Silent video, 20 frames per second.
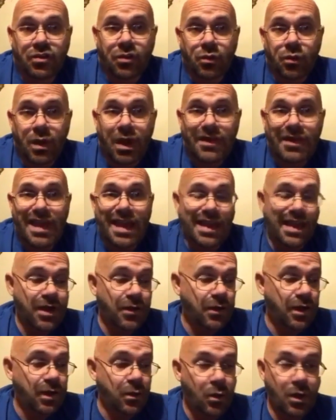to run that
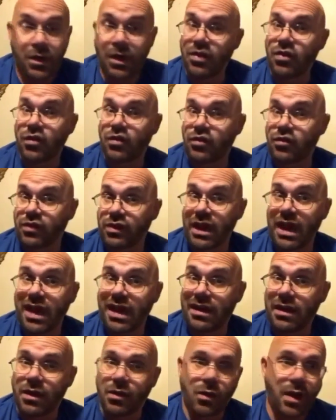area where they just
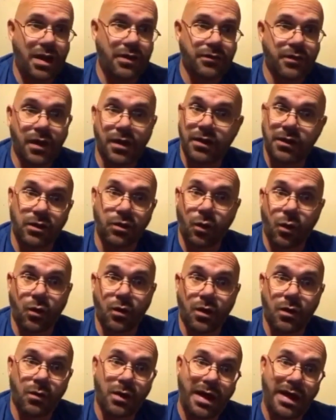stand there right in front of the
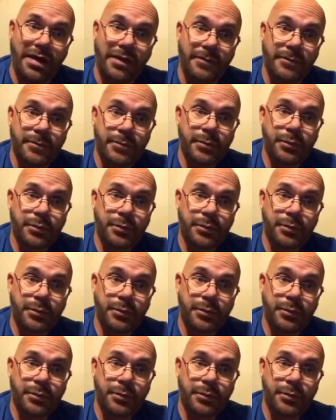door, right?